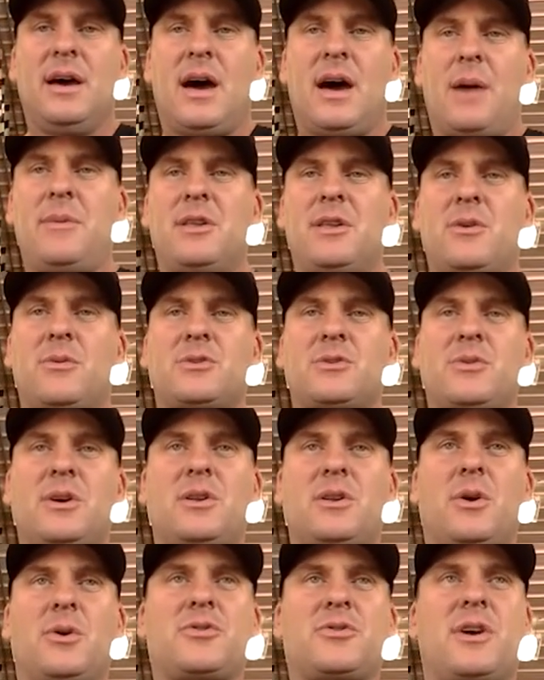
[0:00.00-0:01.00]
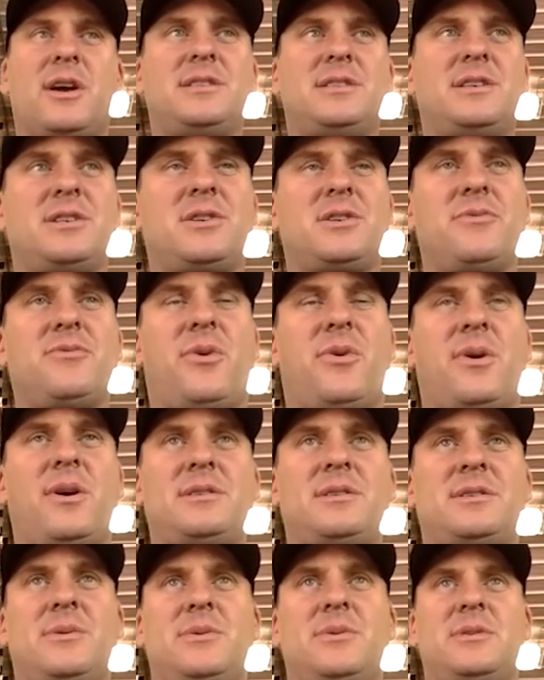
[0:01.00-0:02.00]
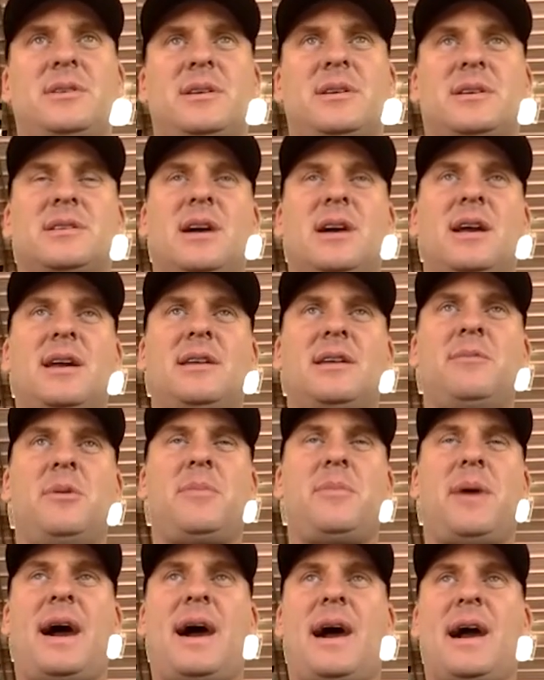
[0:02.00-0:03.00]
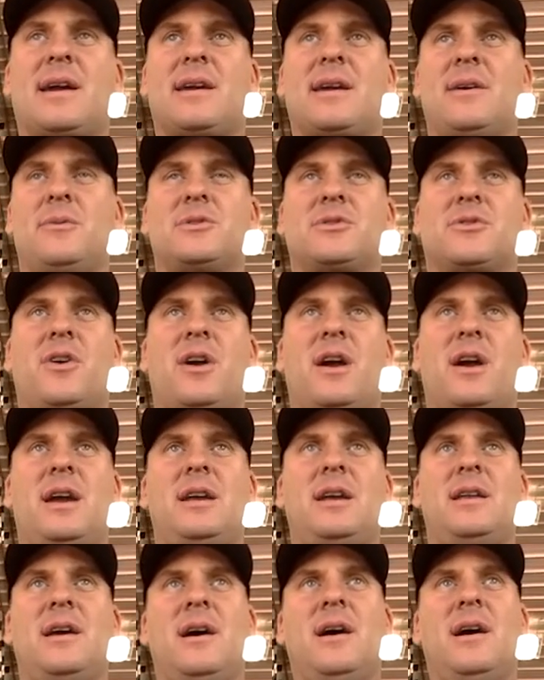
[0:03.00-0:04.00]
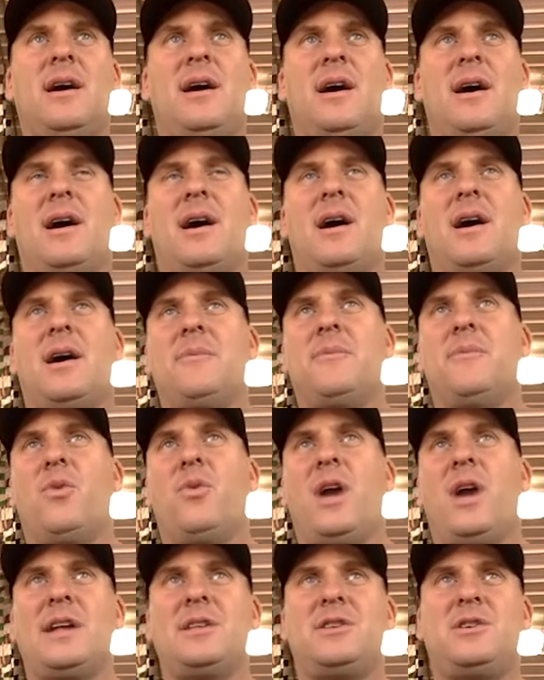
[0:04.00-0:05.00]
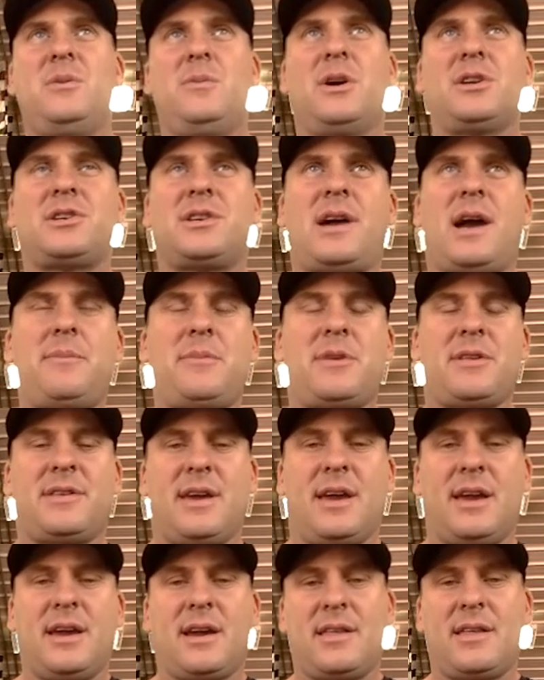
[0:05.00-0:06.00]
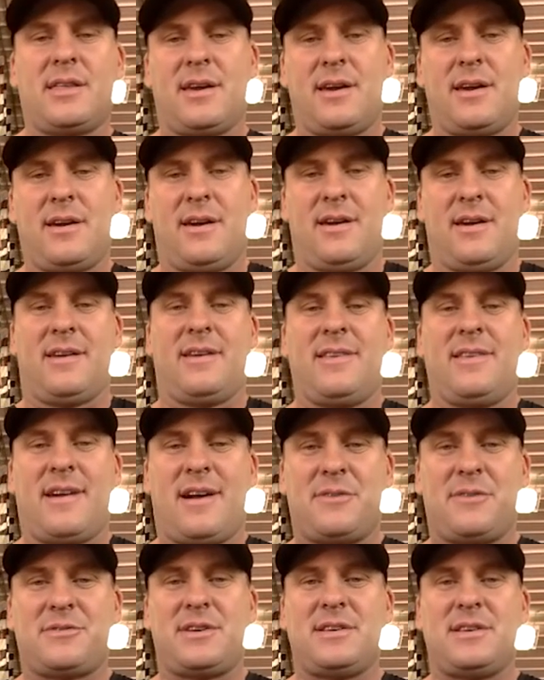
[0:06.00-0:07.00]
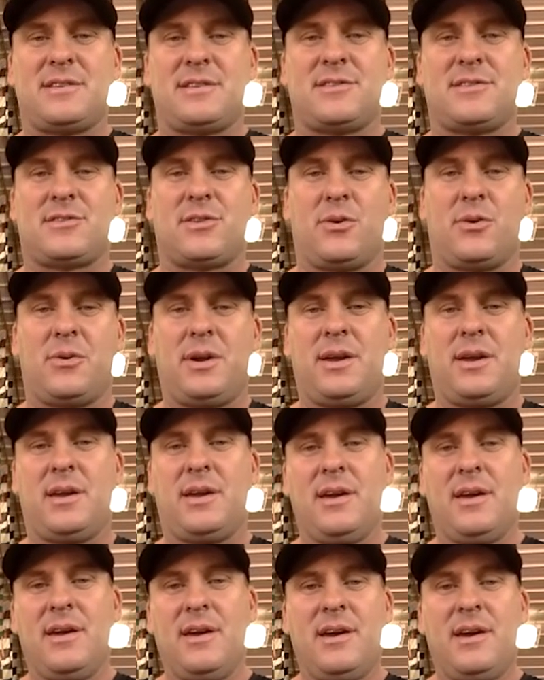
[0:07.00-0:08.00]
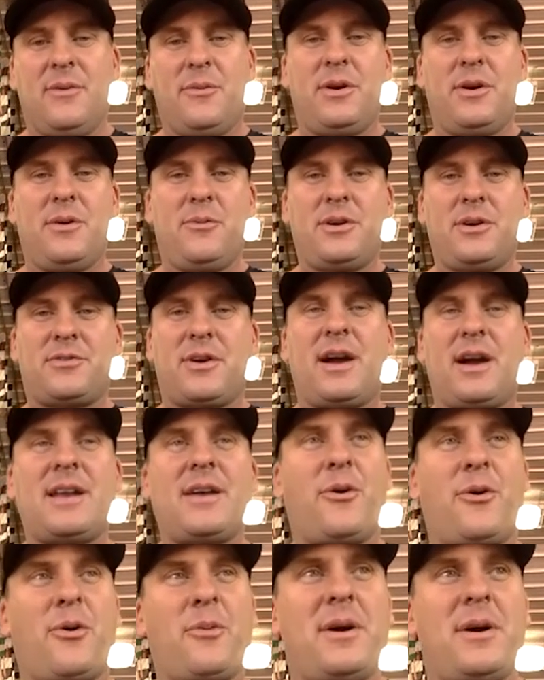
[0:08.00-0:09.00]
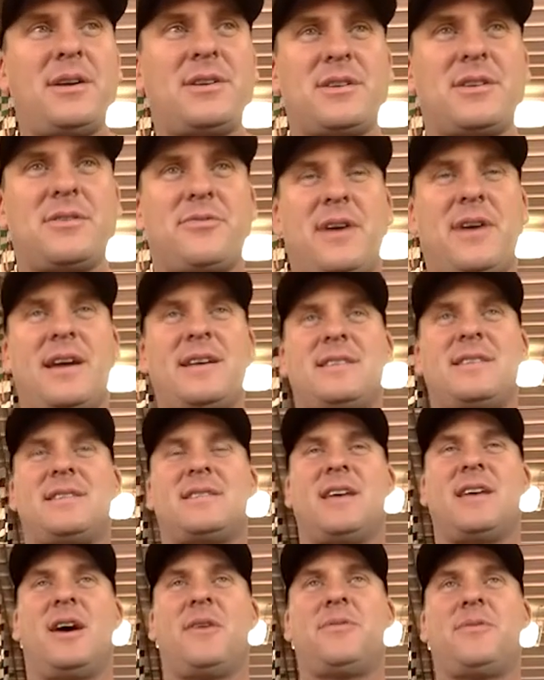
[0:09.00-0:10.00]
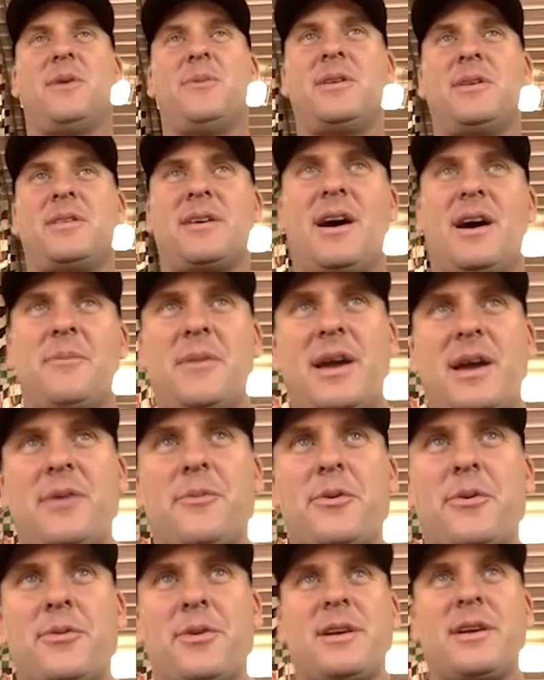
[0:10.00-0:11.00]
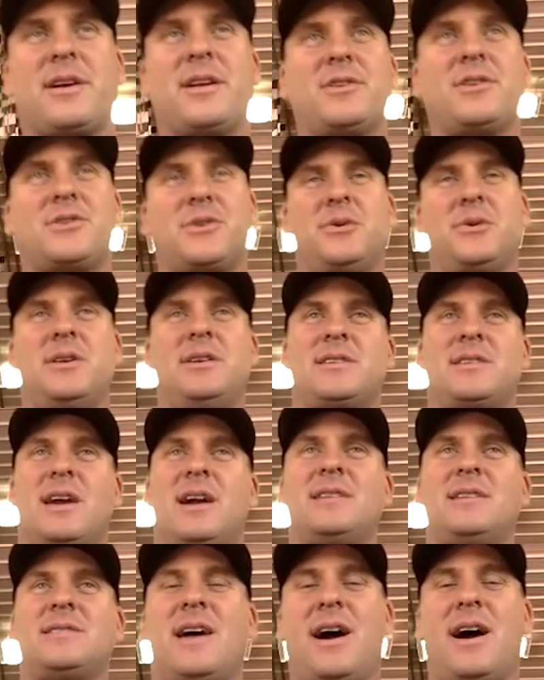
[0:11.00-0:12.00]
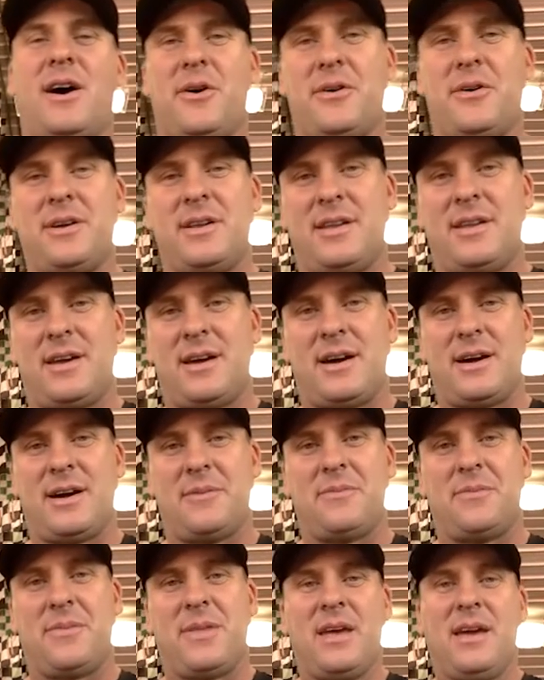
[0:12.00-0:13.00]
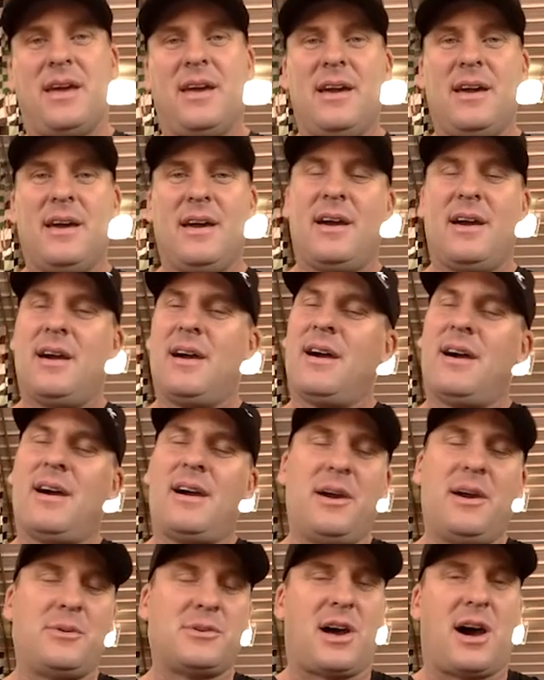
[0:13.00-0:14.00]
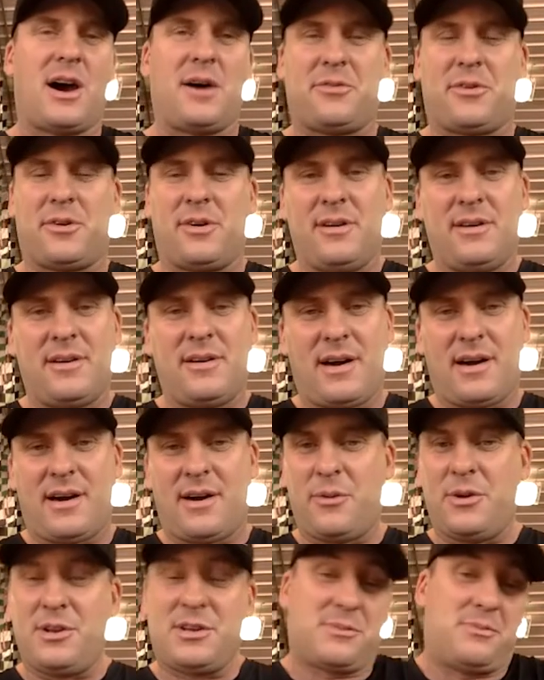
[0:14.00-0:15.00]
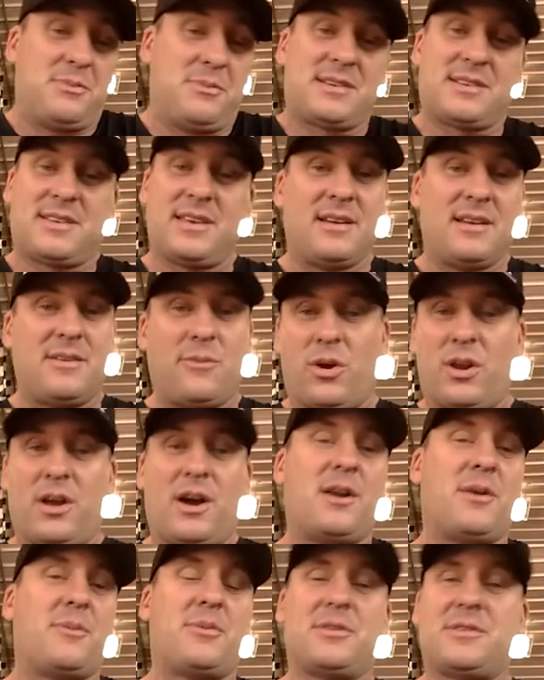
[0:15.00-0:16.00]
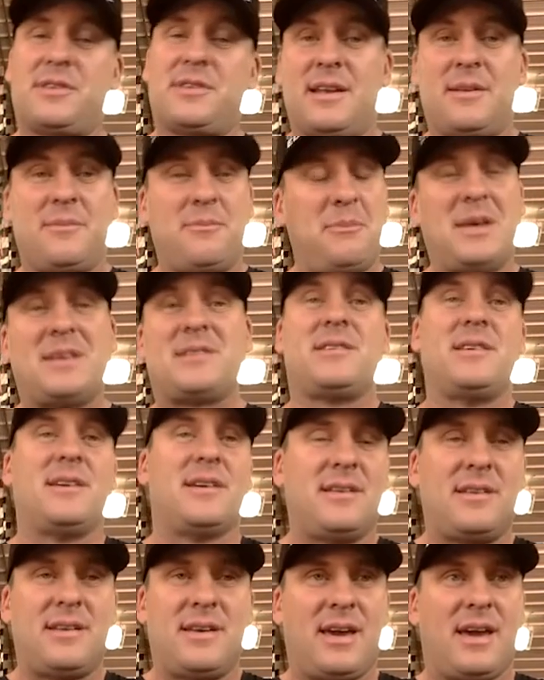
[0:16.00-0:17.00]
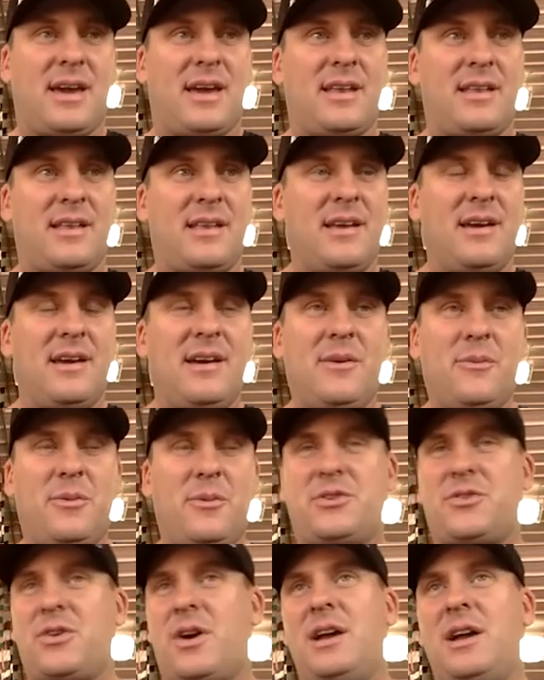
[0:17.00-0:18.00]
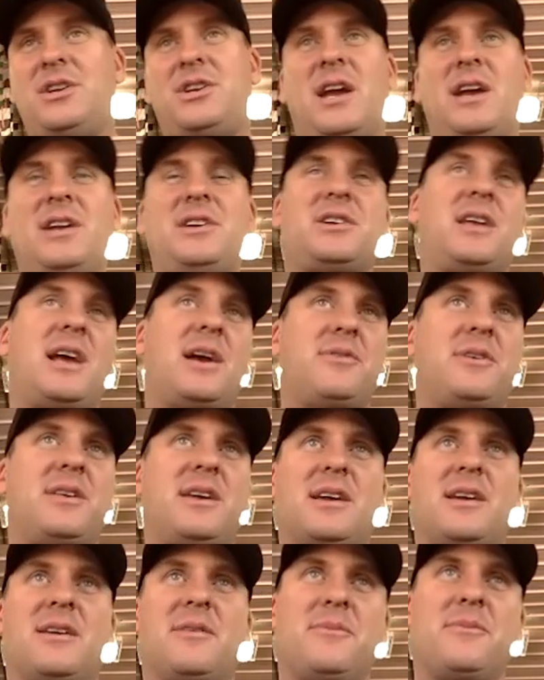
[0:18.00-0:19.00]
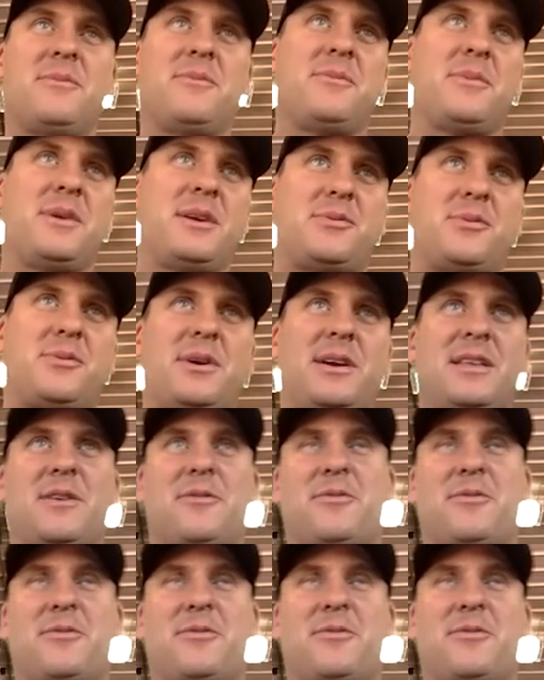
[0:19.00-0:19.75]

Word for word: I mean, there was real no transition for us. It was exciting to be back. It was great. Um, we had too much time to think, I think, in the off season, so we we we tried a whole bunch of fancy stuff that we thought, man, we're really going to show these guys now, and um, it was awful. Uh, we just missed it, 100% missed it, and we tried changing everything between the